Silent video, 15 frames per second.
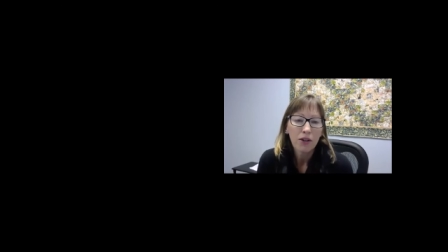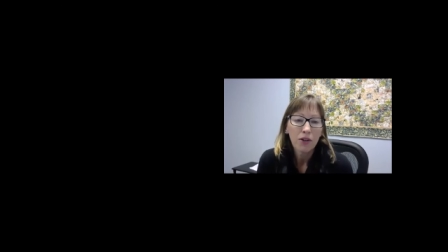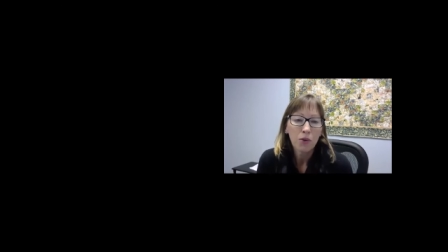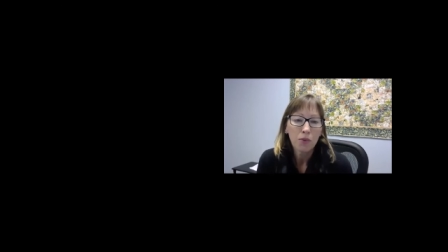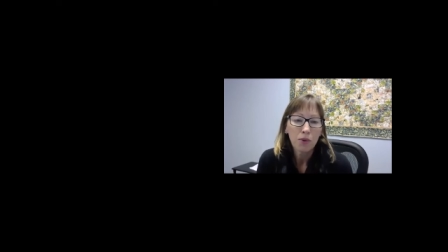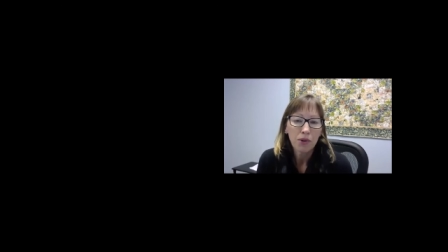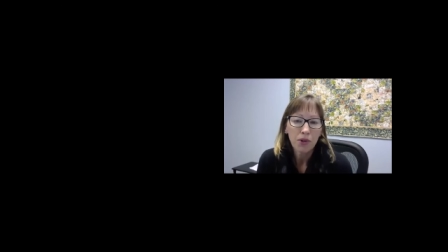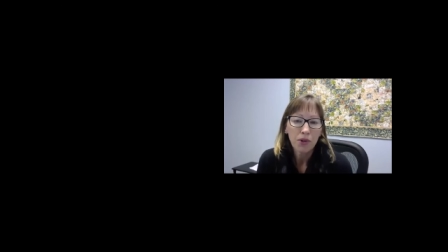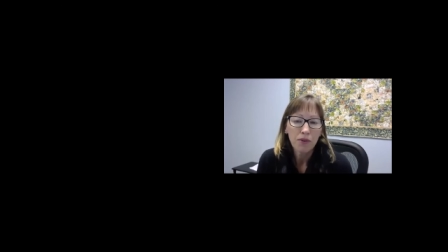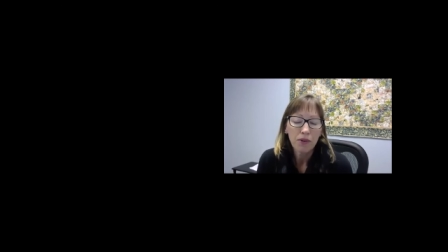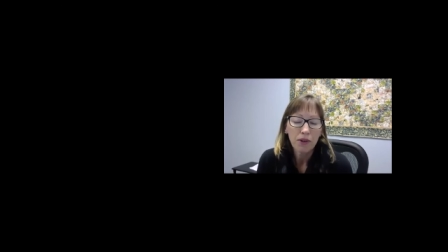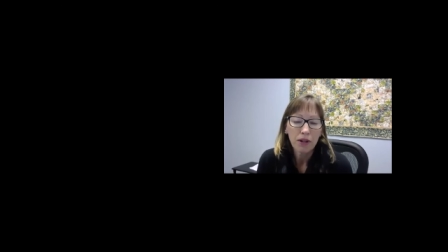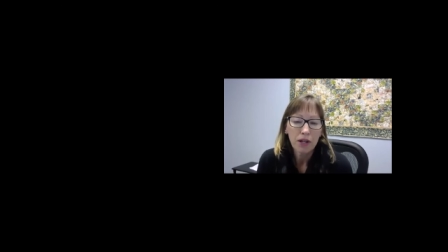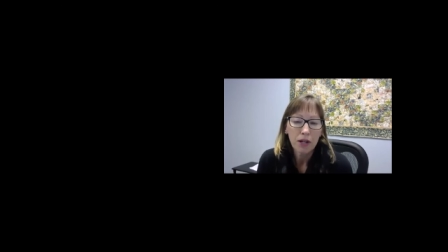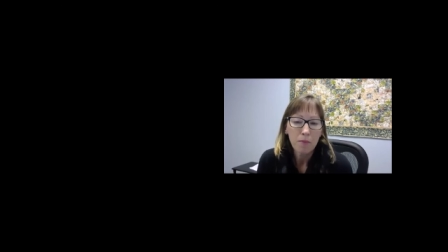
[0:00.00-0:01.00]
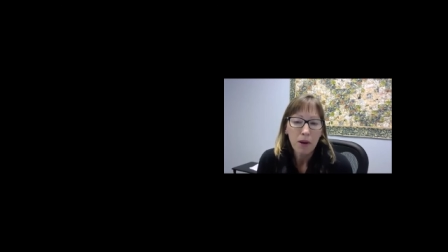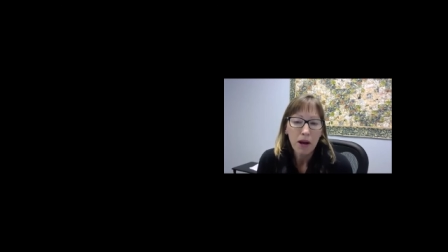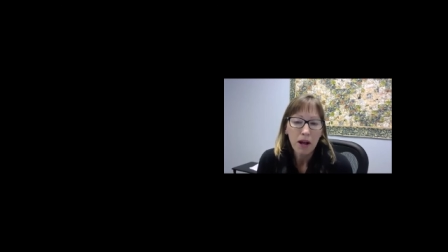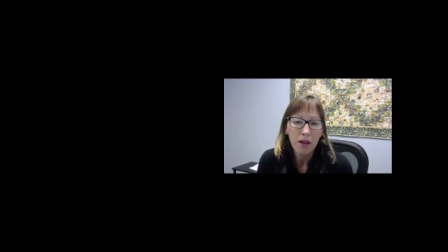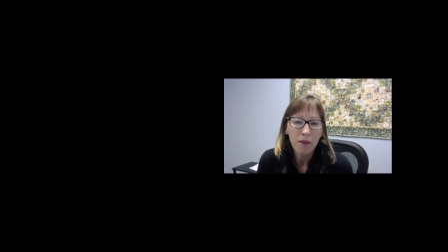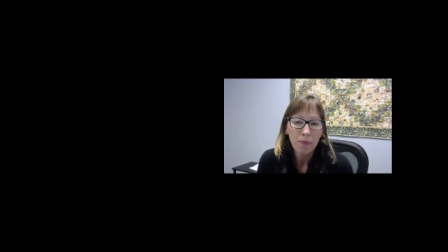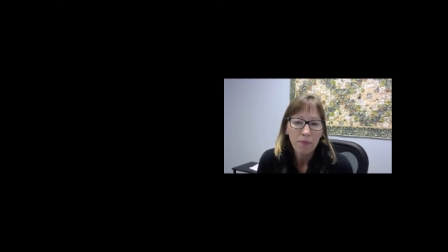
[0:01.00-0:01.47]
to receiving an
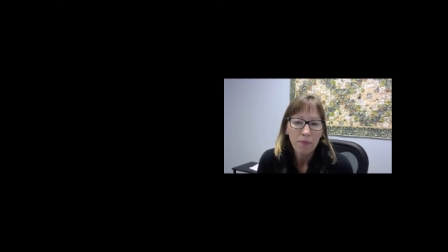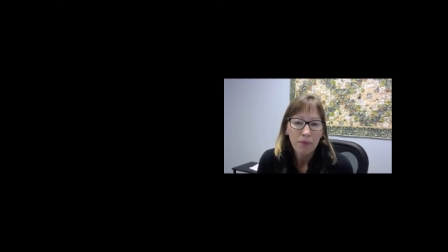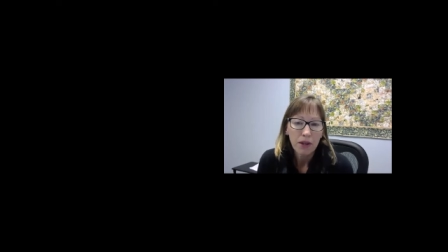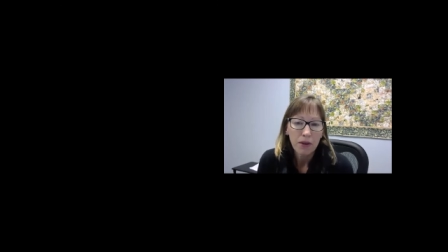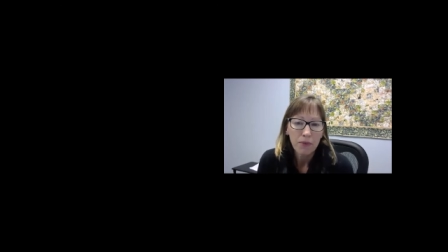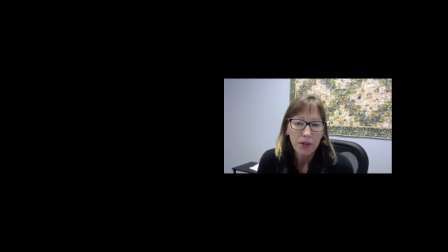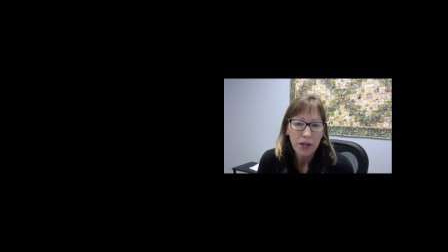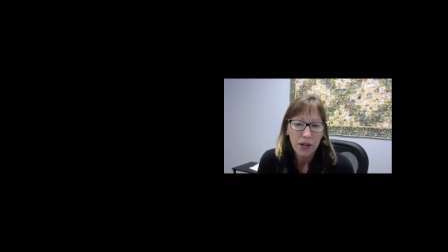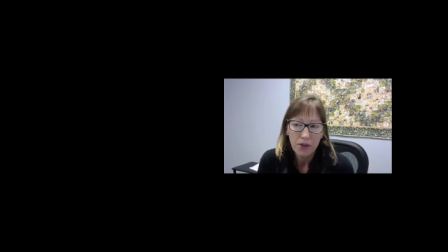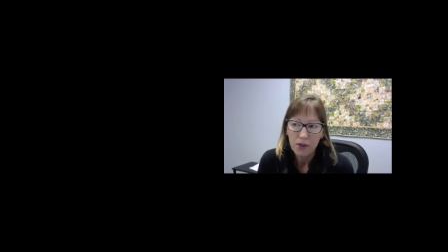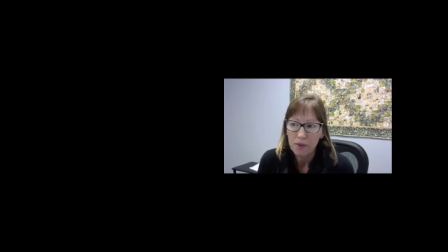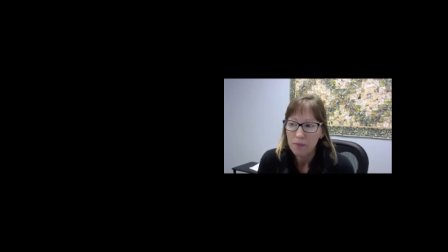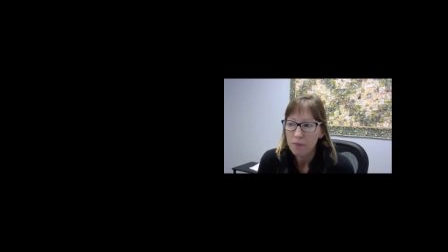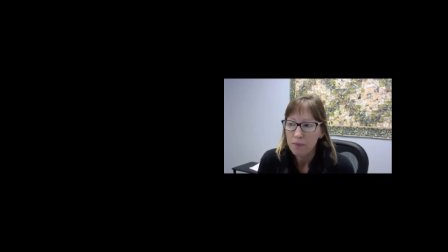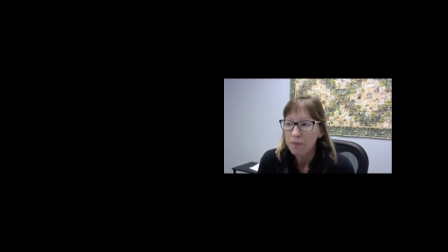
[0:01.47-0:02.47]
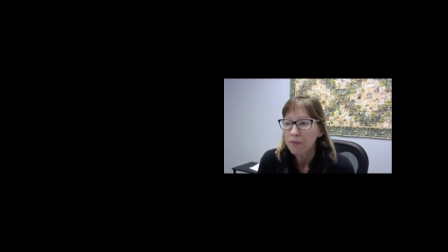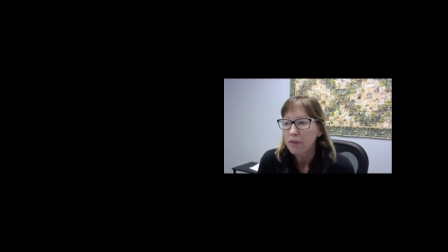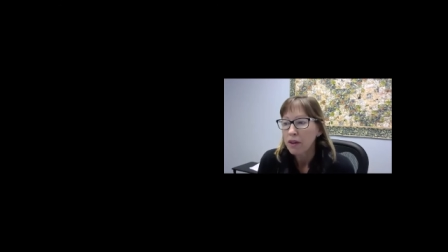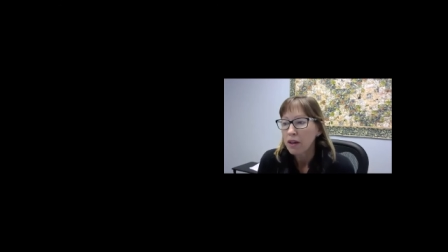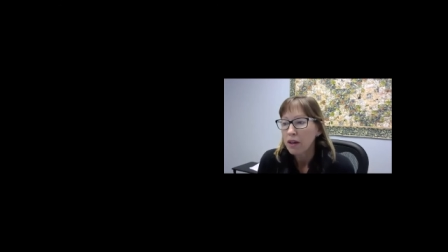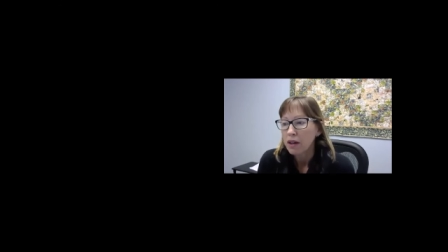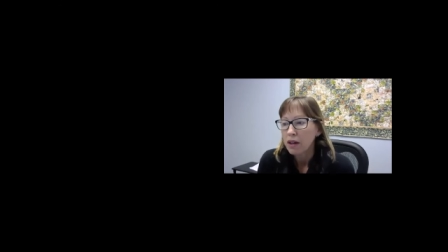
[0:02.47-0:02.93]
email invitation.
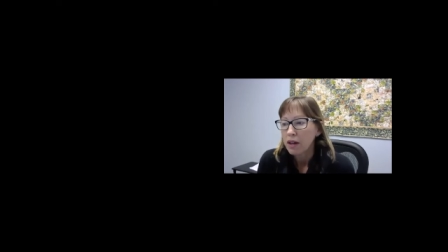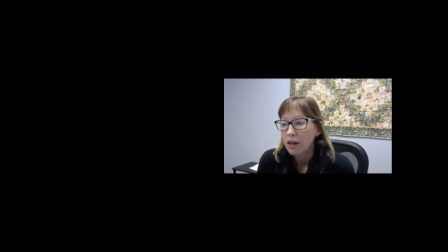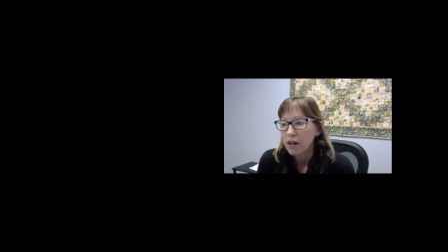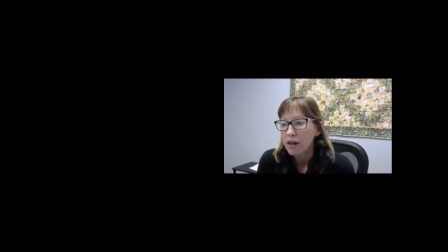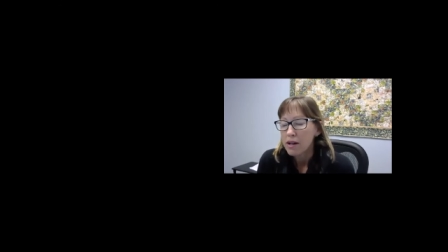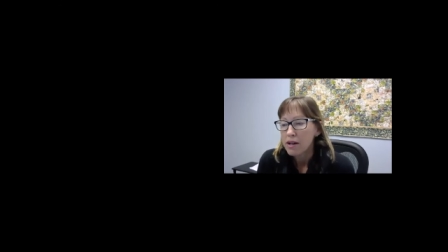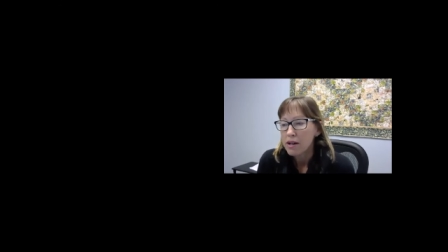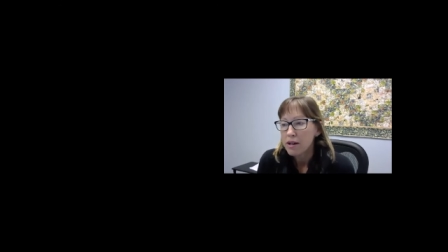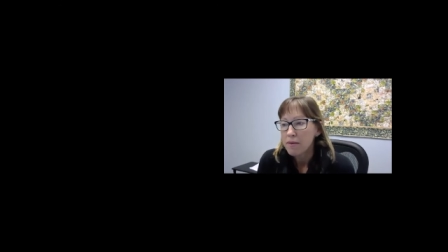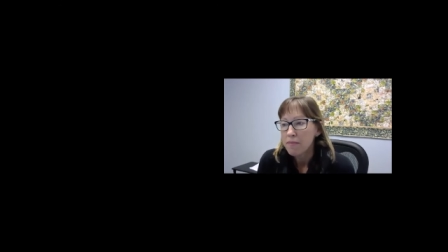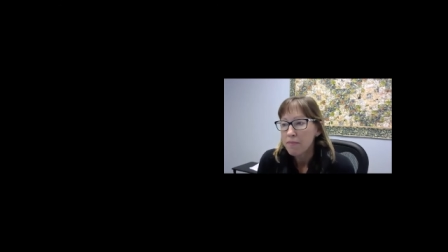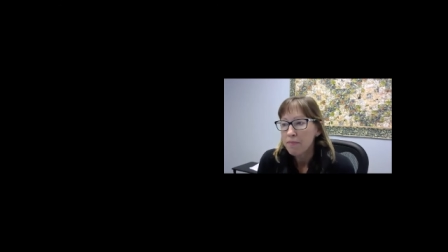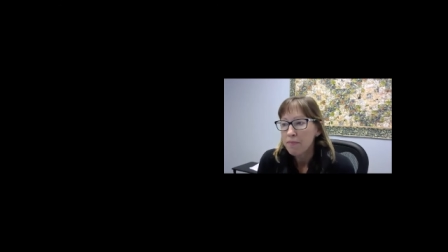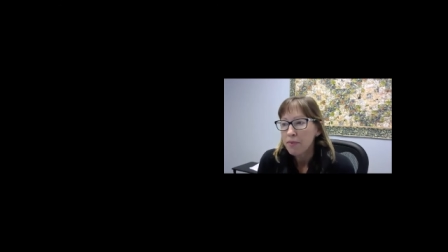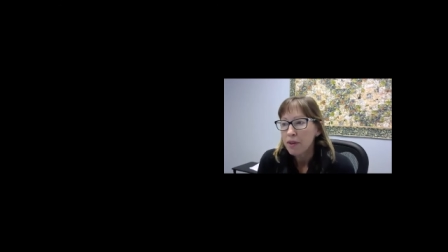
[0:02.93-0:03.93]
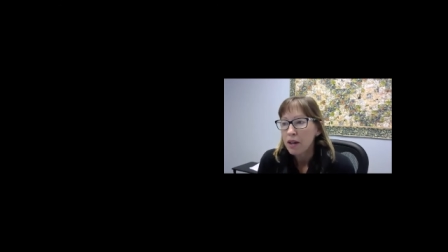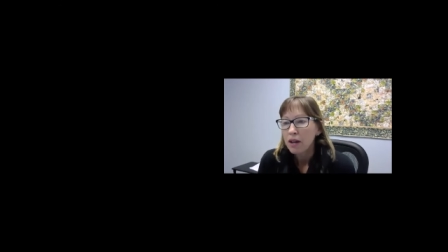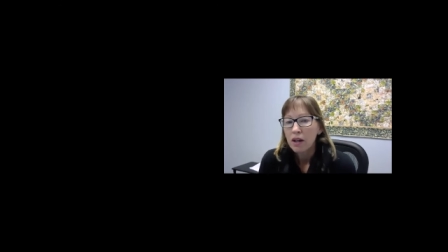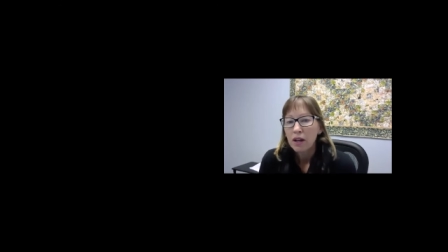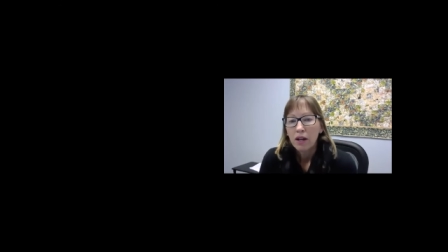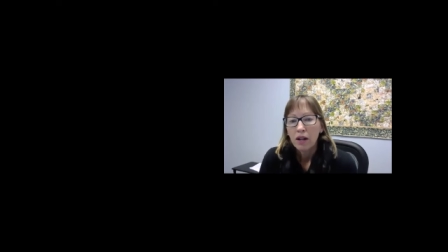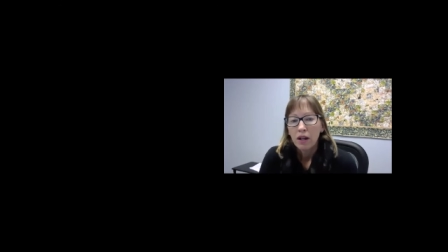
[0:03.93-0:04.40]
The
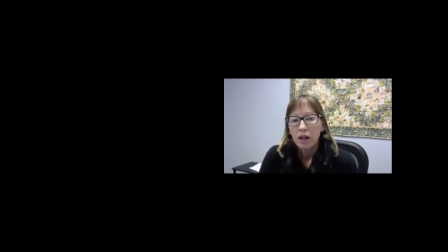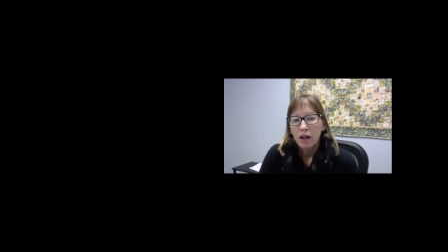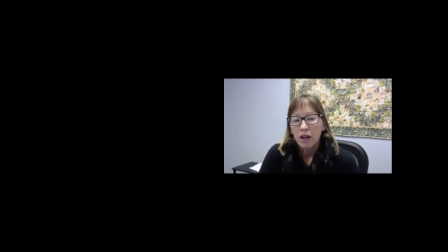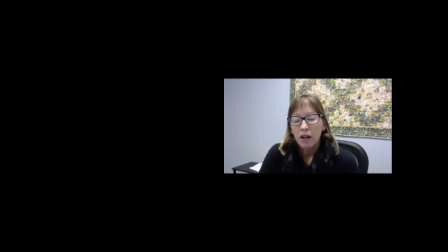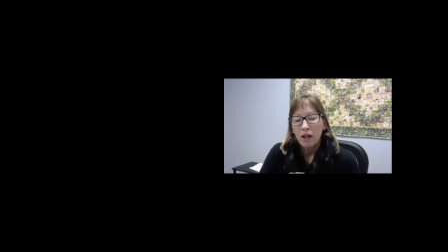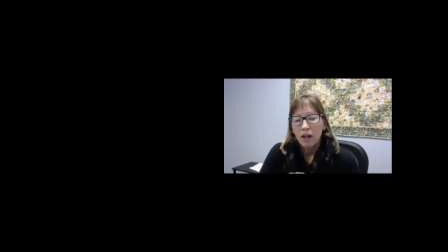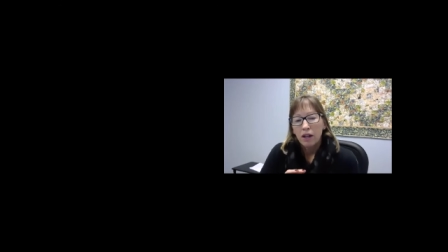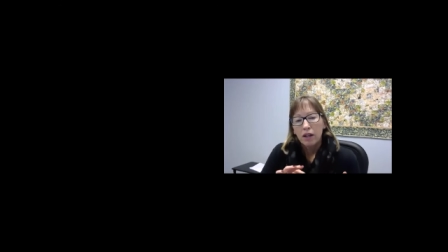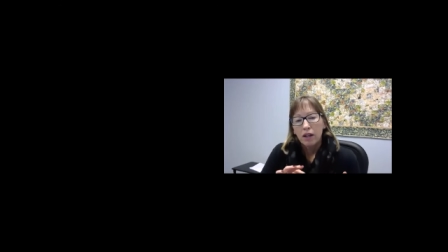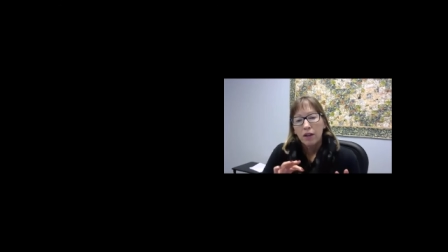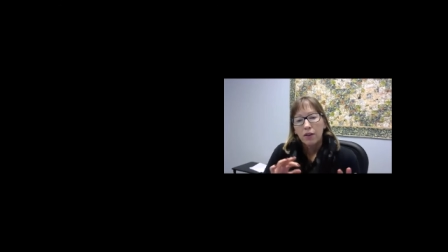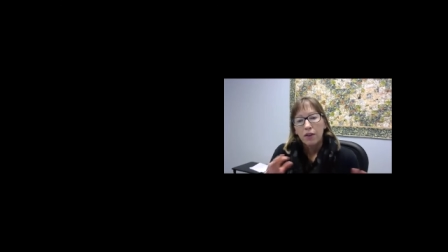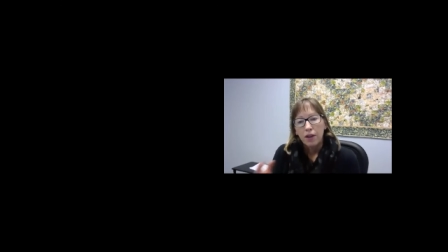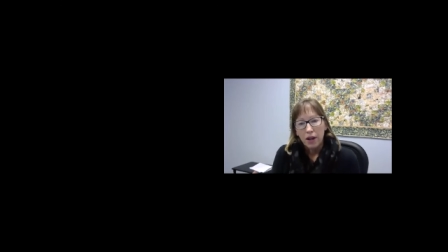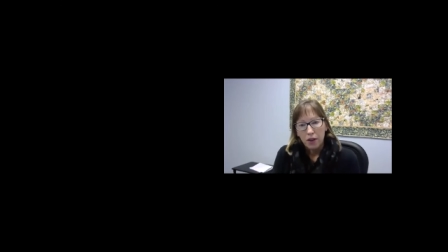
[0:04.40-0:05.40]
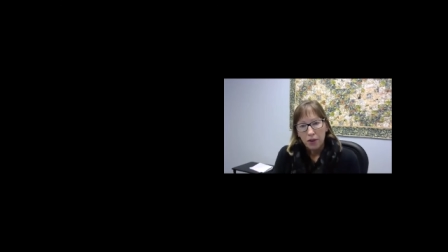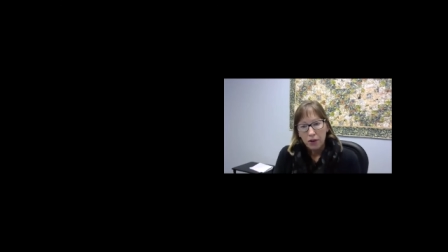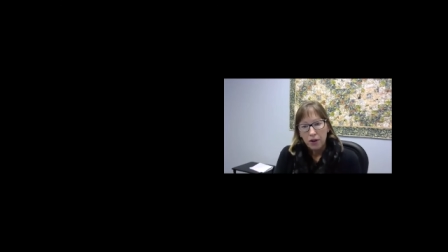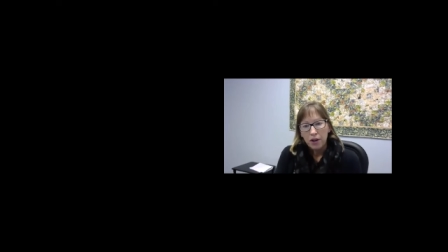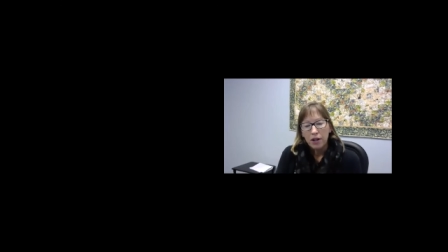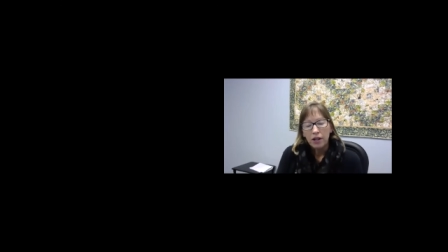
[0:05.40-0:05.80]
other